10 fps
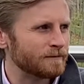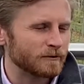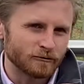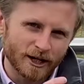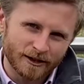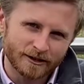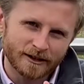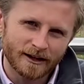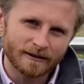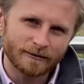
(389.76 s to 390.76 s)
rich
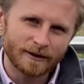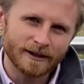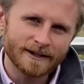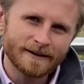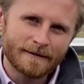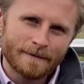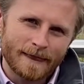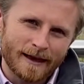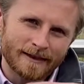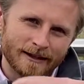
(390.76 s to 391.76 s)
style of wine,
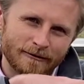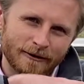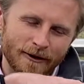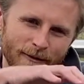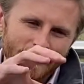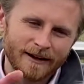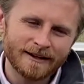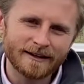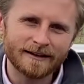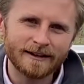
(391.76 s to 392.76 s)
and then you've got
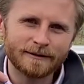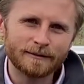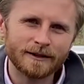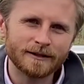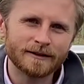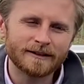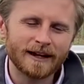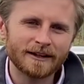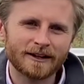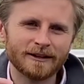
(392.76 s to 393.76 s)
behind it these
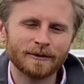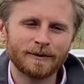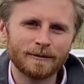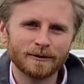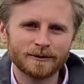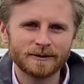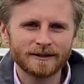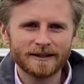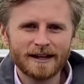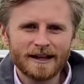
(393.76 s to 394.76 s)
delicate little bubbles,
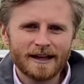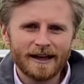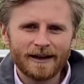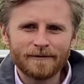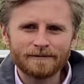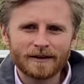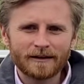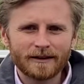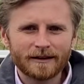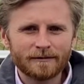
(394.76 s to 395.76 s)
which
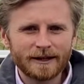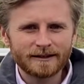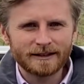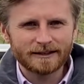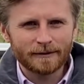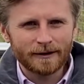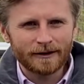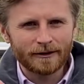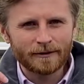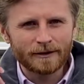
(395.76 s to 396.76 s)
makes it
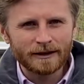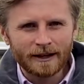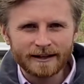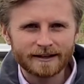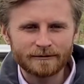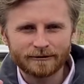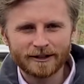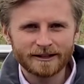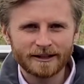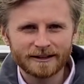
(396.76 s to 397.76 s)
somehow light and
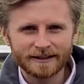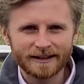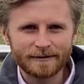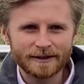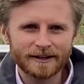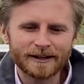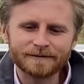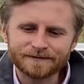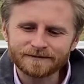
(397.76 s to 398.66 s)
refreshing at the same time.